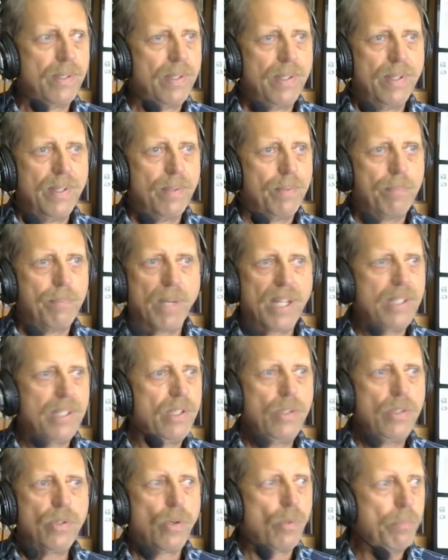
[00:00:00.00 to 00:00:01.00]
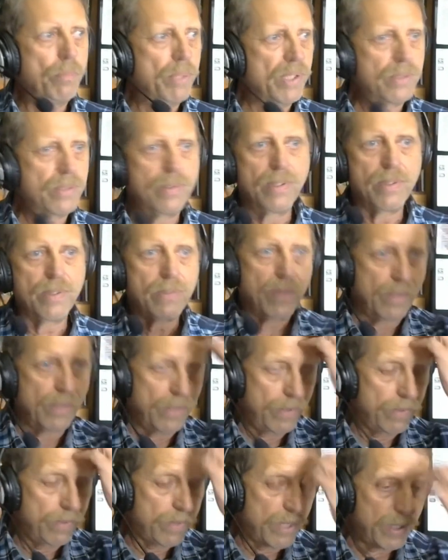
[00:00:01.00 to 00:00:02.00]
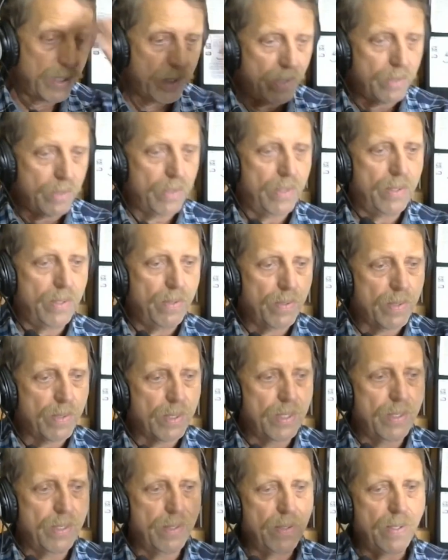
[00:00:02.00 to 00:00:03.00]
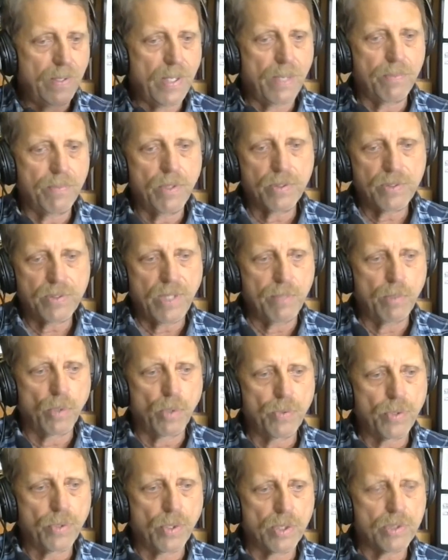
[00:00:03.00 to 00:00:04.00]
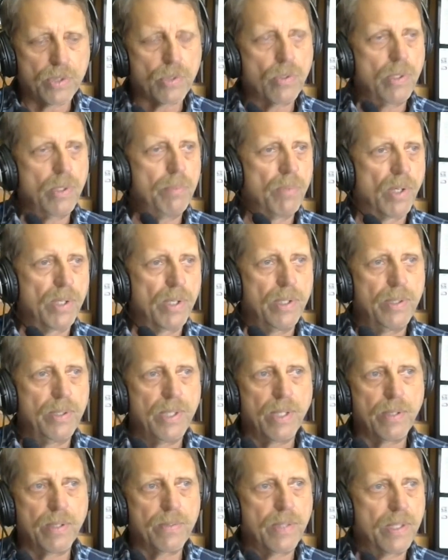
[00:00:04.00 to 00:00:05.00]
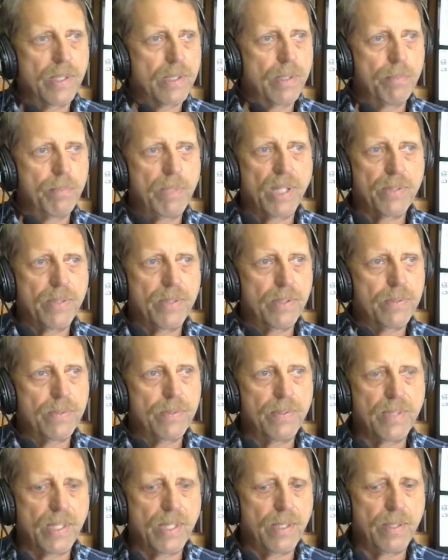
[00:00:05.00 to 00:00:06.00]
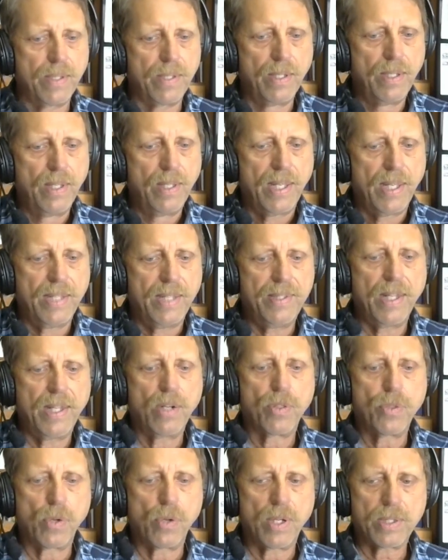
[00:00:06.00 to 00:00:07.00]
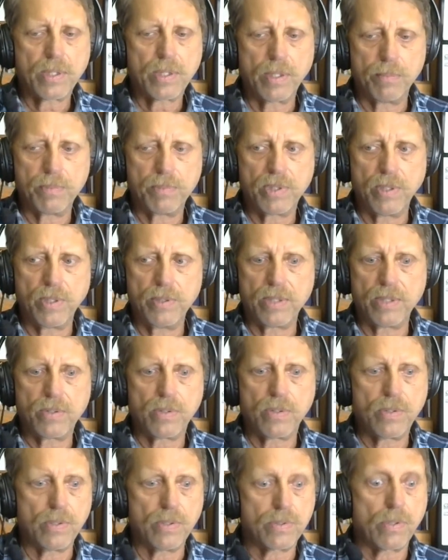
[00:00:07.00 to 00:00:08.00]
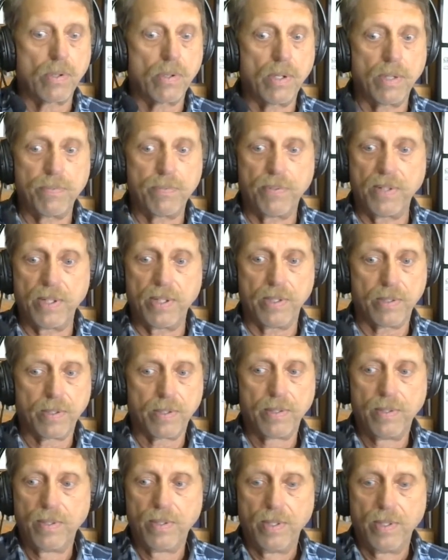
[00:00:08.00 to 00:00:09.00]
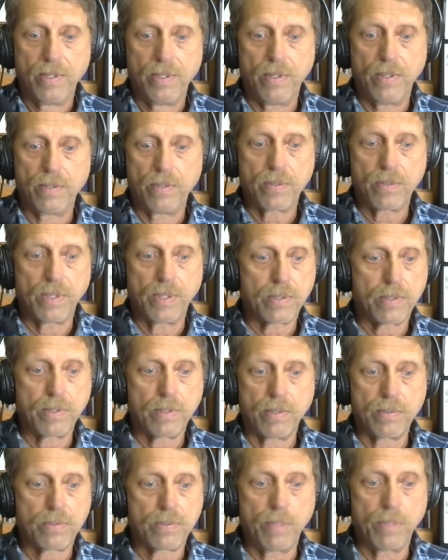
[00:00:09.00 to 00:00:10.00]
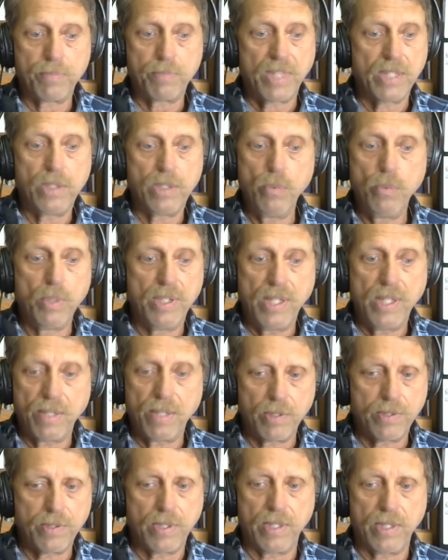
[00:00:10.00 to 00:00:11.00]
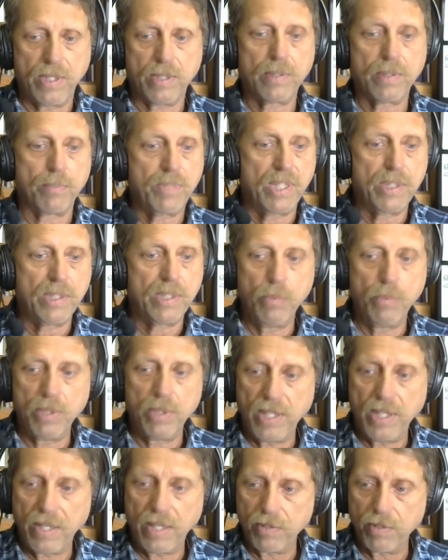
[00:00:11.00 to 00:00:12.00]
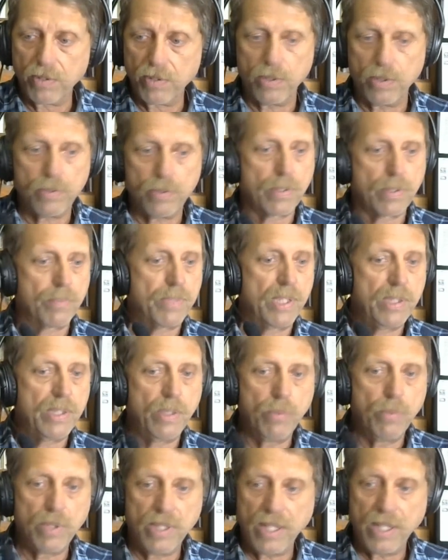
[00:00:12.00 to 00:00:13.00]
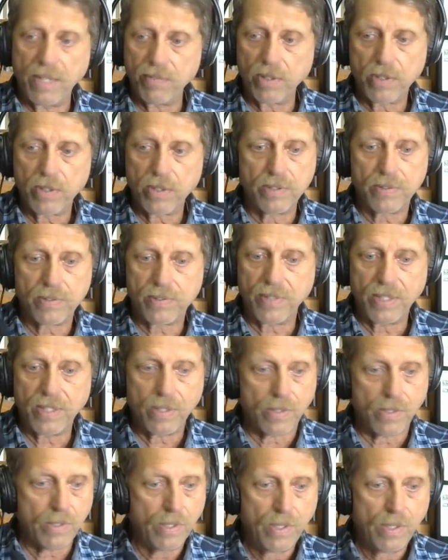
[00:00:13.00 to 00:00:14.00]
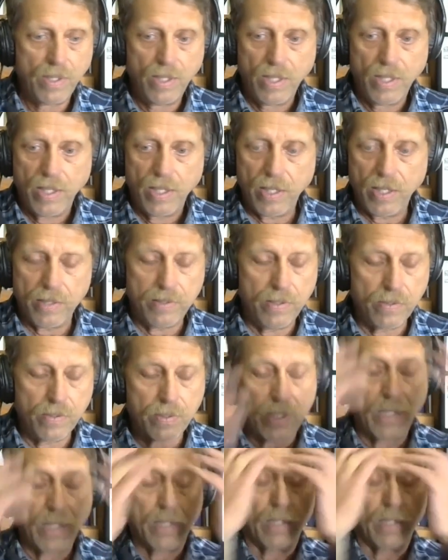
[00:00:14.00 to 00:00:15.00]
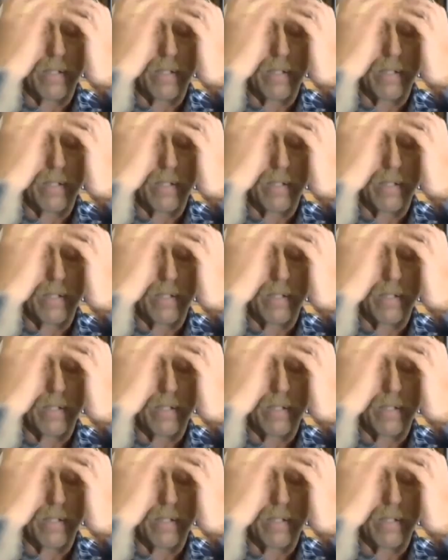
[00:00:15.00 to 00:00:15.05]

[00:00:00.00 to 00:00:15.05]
minding your own business, you know, kind of you have your same old thought stream running there, thinking about this and that. And then a thought comes in that's just horrifying. You know, it's like something you would never think, something you would never do, something you would never consider. And you kind of go,